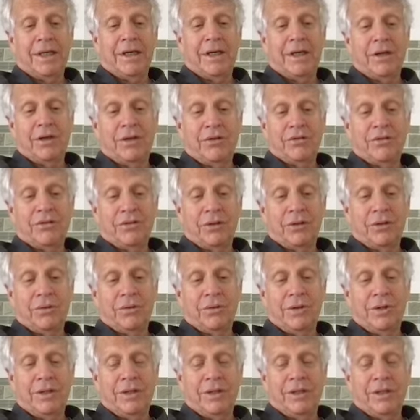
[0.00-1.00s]

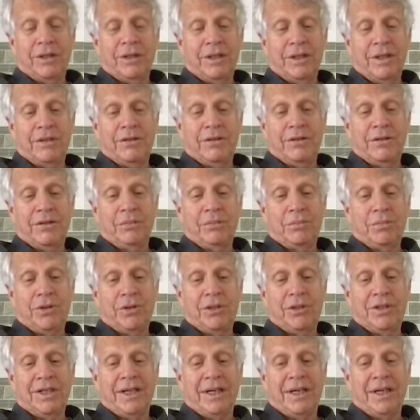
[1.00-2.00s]
Also, they do
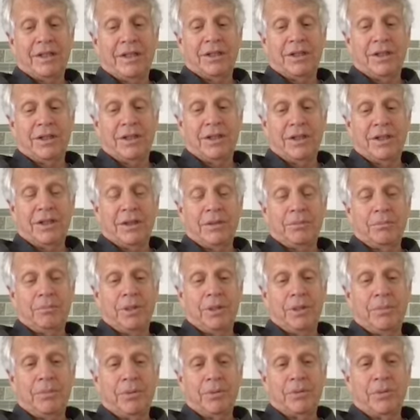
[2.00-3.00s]
protect
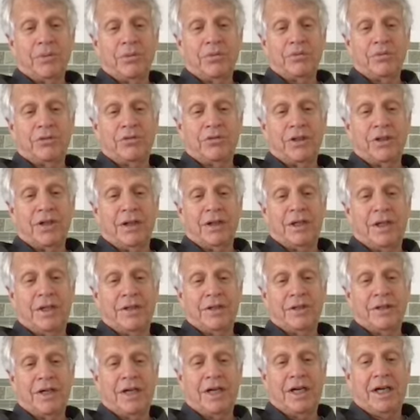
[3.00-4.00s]
people's
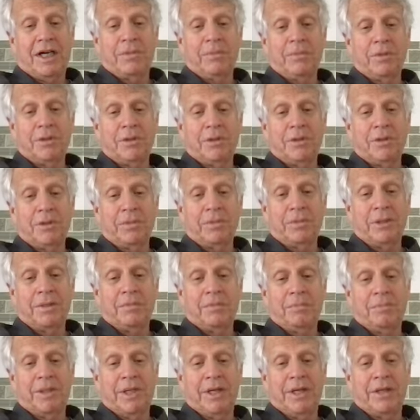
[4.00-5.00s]
time a little
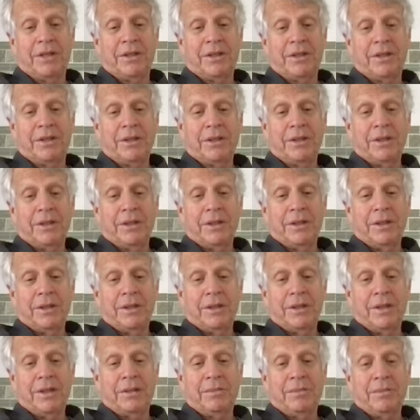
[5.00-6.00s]
bit better
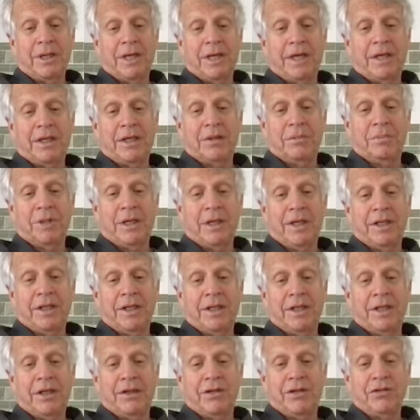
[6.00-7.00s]
than back in my
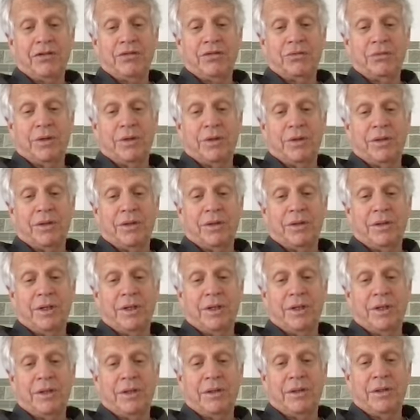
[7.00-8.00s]
days when,
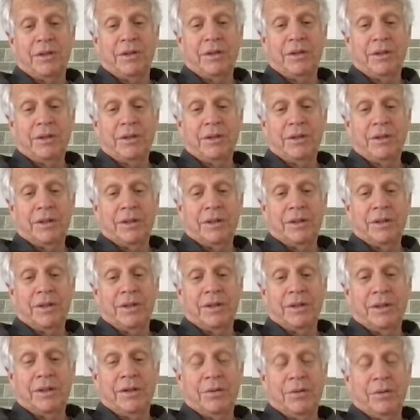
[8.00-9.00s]

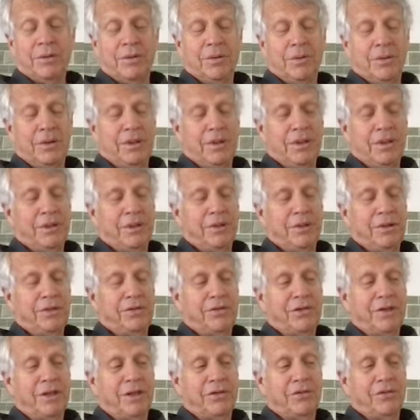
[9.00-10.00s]
you know, it
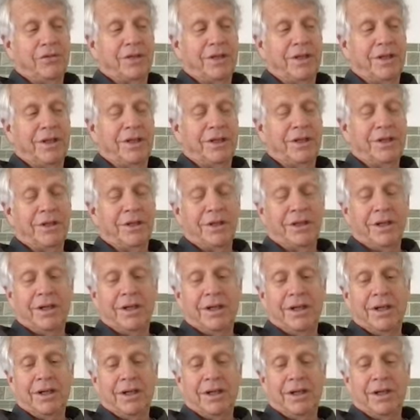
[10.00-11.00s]
sounds like
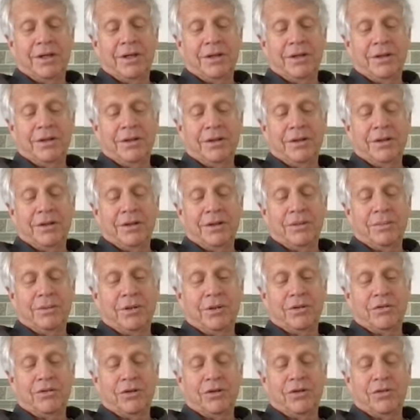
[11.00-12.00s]
the
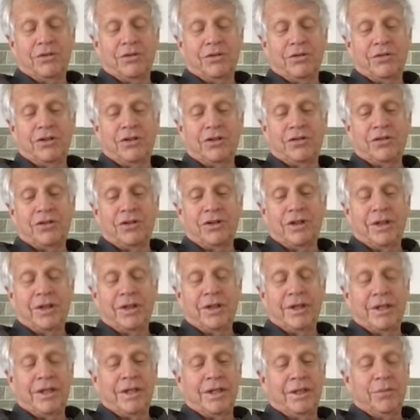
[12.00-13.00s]
person who says,
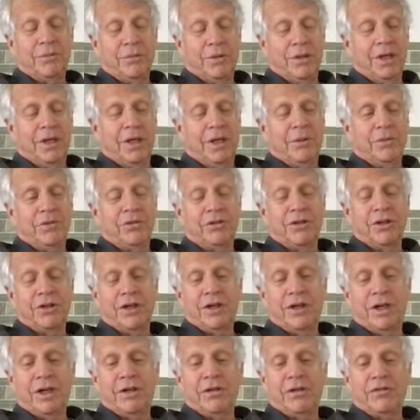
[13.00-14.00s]
when I was
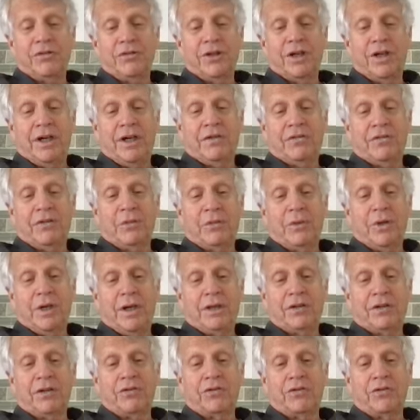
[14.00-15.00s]
young, I used to have to
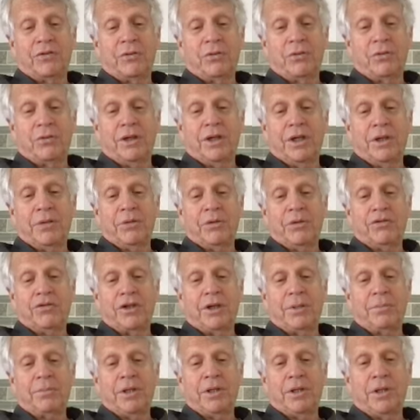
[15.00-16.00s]
walk to school and it was
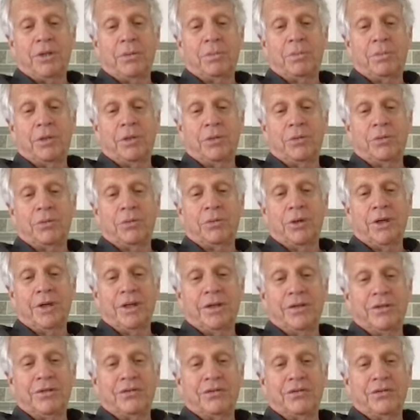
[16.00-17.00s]
uphill both
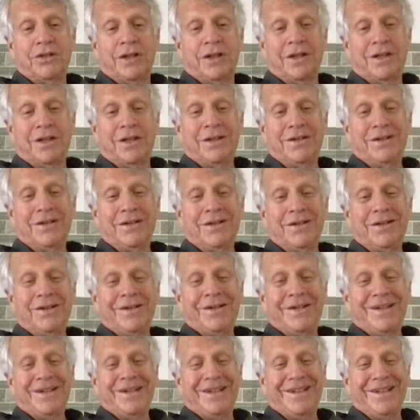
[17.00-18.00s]
ways.
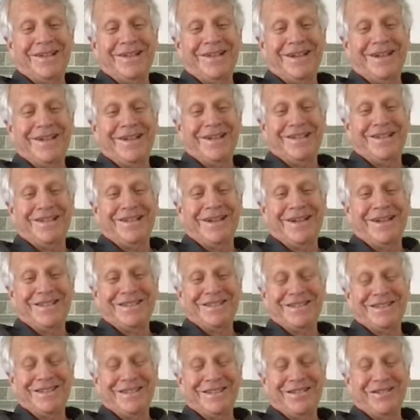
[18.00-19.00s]

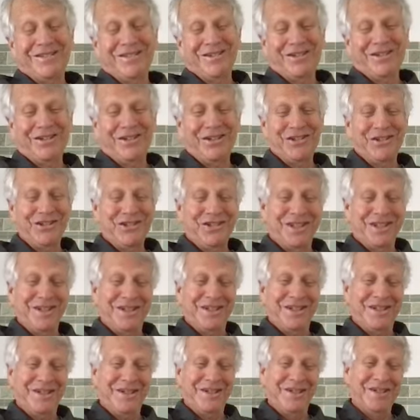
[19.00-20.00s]
That's of course,
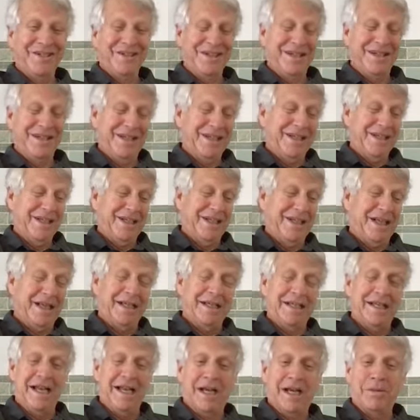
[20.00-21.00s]

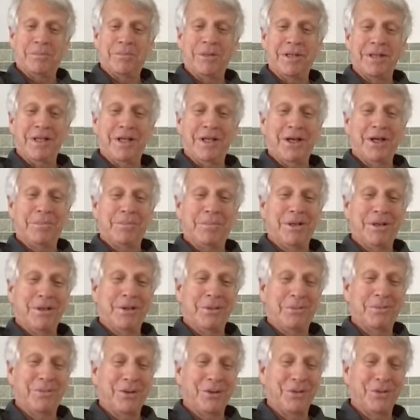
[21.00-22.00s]
it can't be
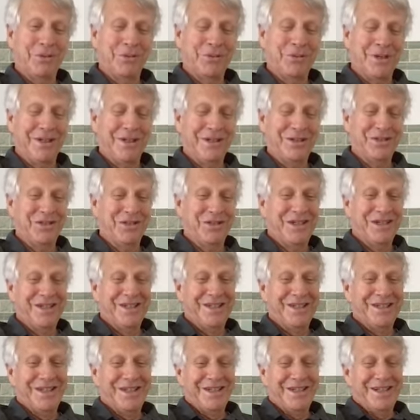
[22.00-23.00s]
uphill both ways.
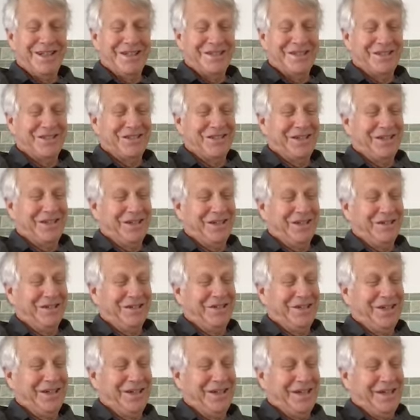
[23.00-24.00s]

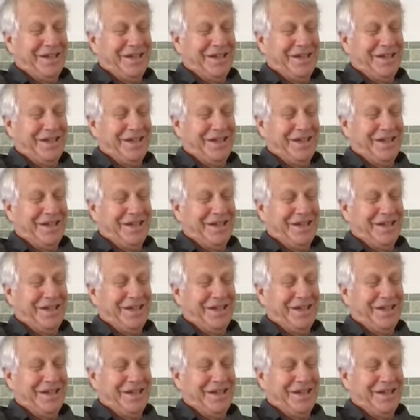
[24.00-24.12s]
So